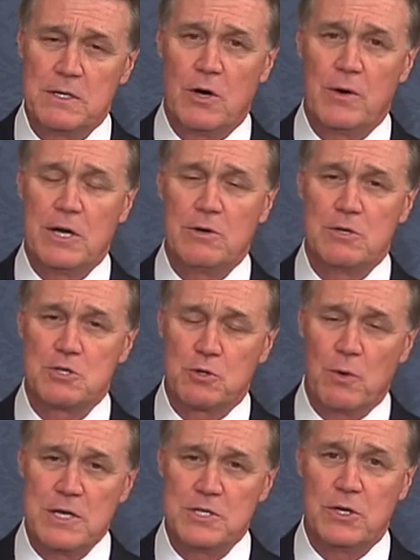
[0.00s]
on our
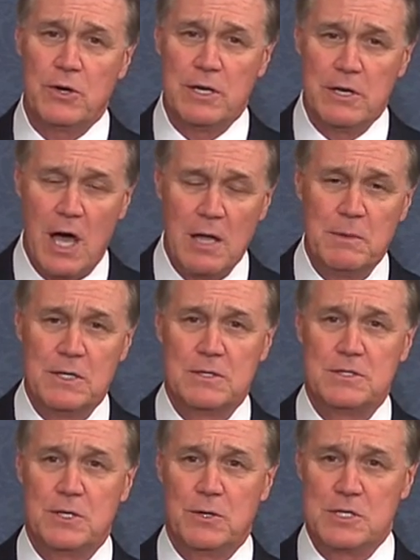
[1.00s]
discretionary
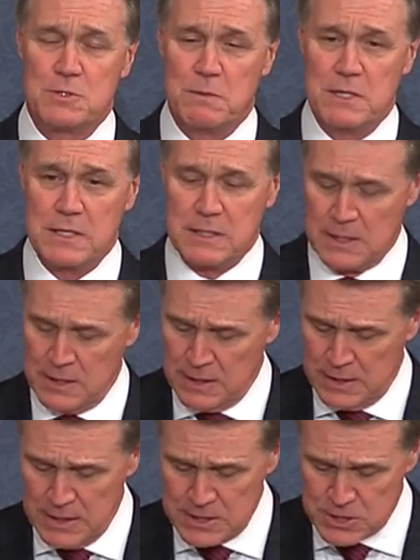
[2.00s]
non-military spending.
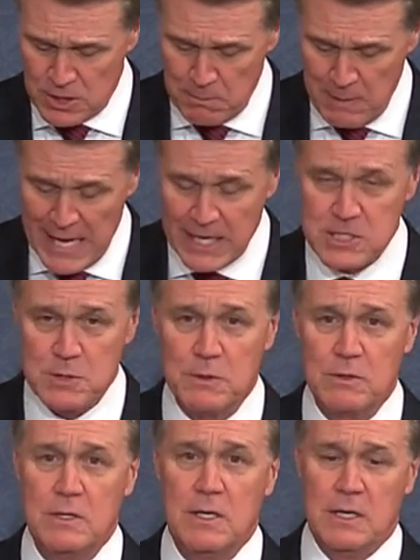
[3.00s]
It's
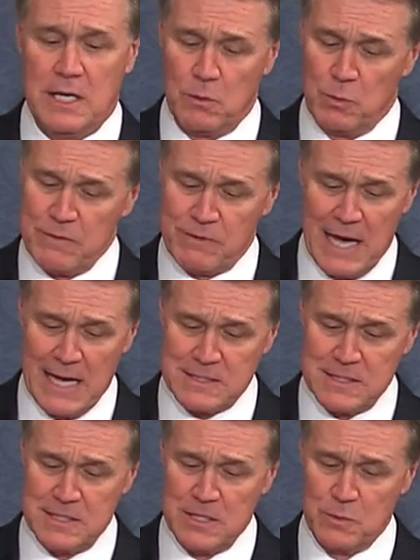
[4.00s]
unmanageable, and we've got
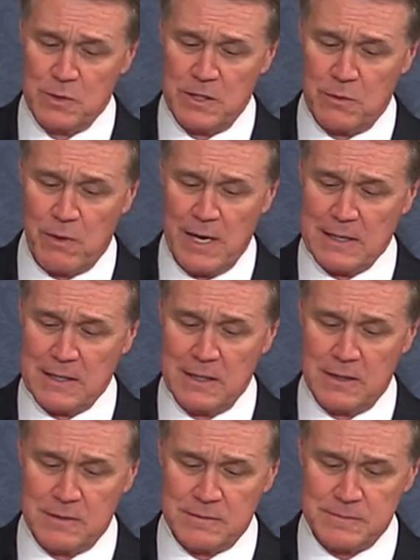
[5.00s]
to deal with it right now.